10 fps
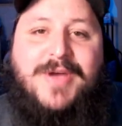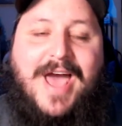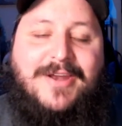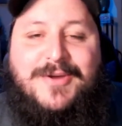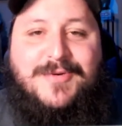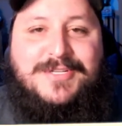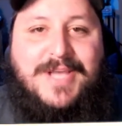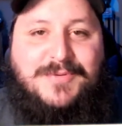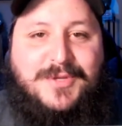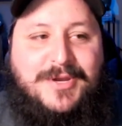hat, which is
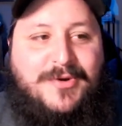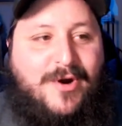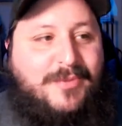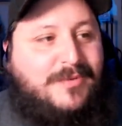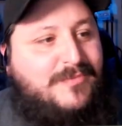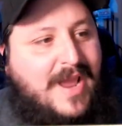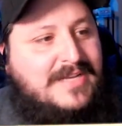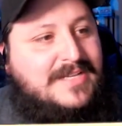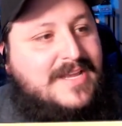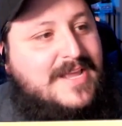absolutely adorable,
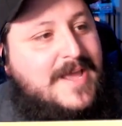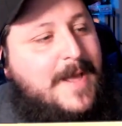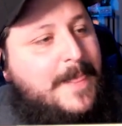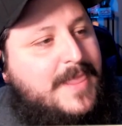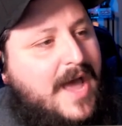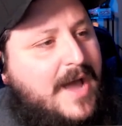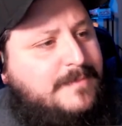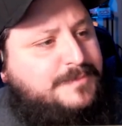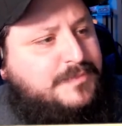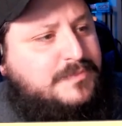right?
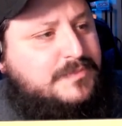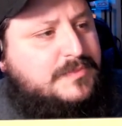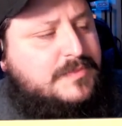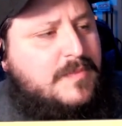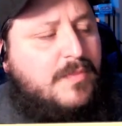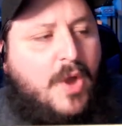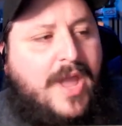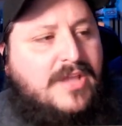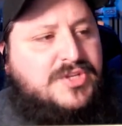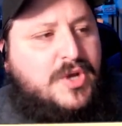Um,
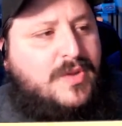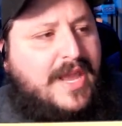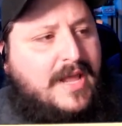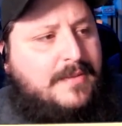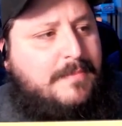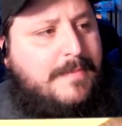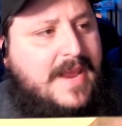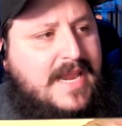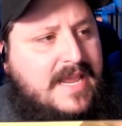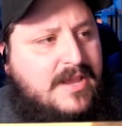Okay, so like a
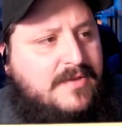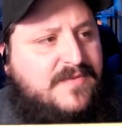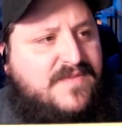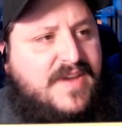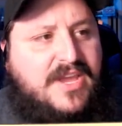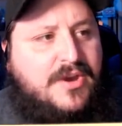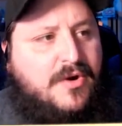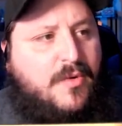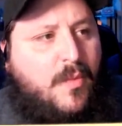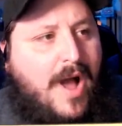mini
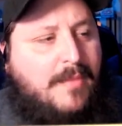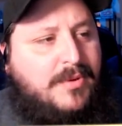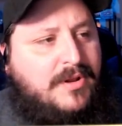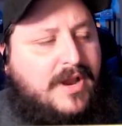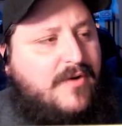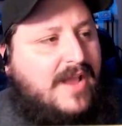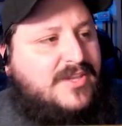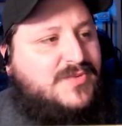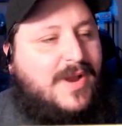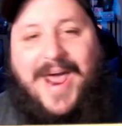figure wobble. I crack
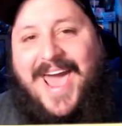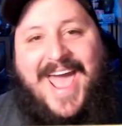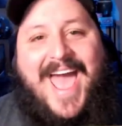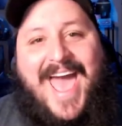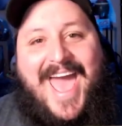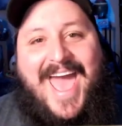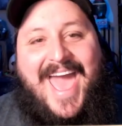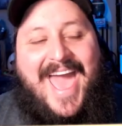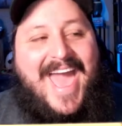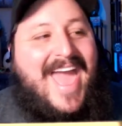this one up. Eh,
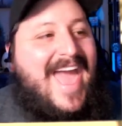hey,